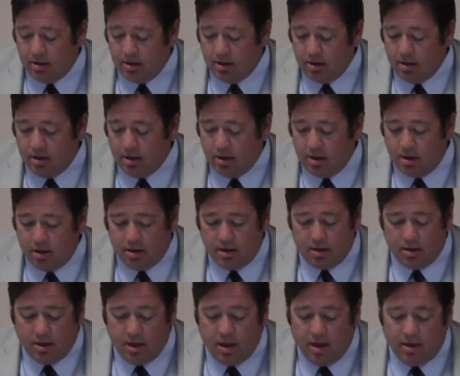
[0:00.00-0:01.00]

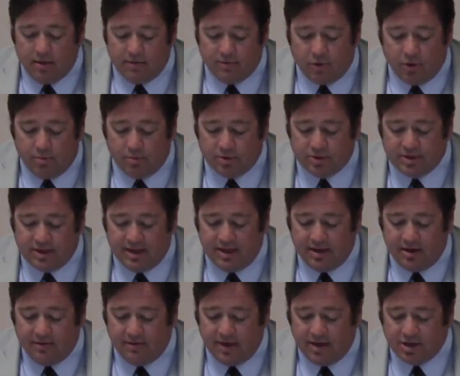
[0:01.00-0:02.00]
Uh, Formal
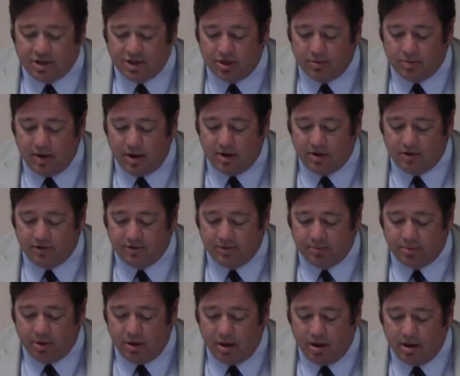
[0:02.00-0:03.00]
standing ovation round of
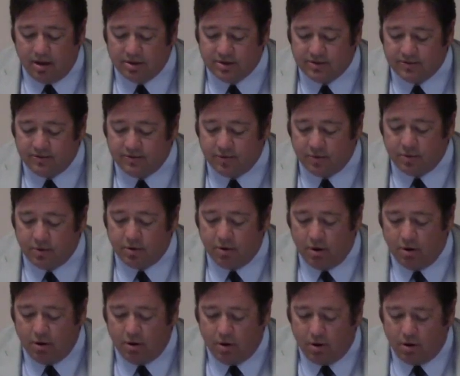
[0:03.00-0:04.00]
applause for
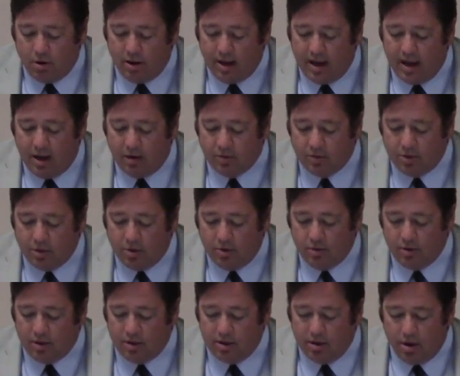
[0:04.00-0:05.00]
all
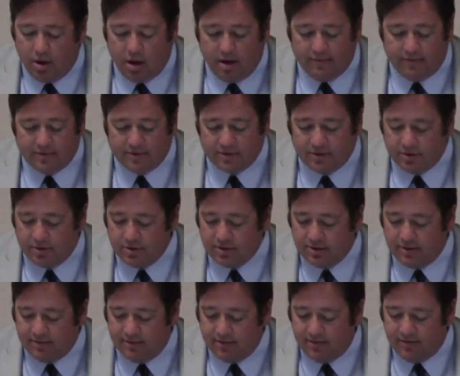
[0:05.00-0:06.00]
outgoing officers
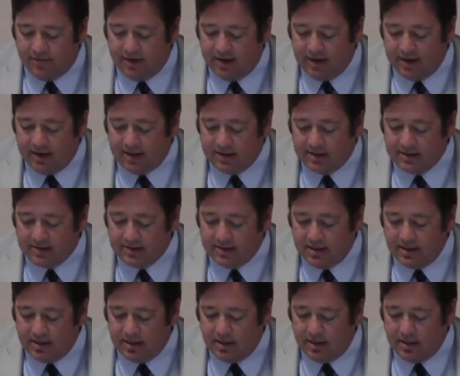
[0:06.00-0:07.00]
of the
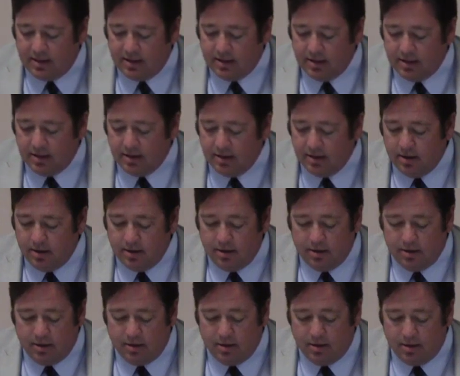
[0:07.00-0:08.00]
VNNC
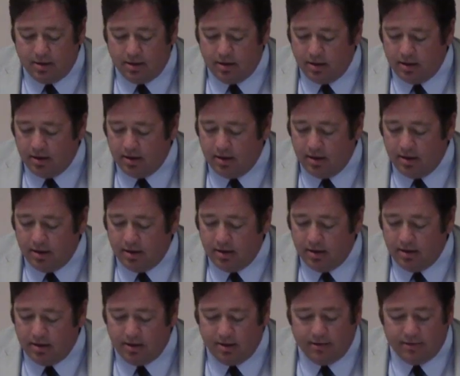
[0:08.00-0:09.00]

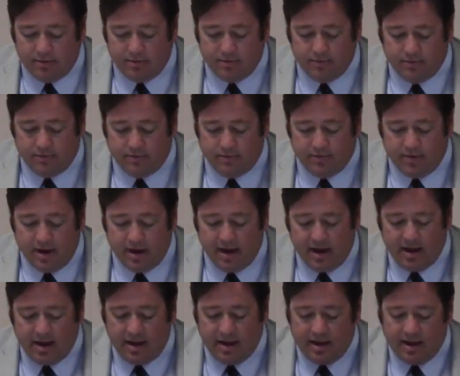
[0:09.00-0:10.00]
uh,
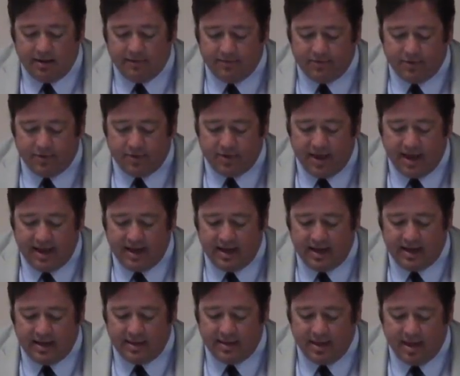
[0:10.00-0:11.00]
and for
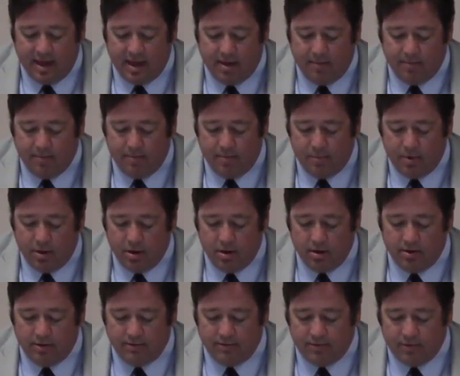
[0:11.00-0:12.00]
thanking them
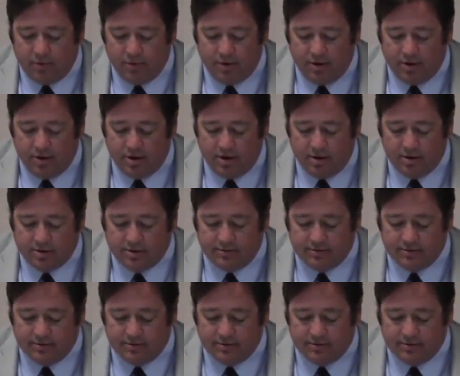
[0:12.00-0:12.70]
for their years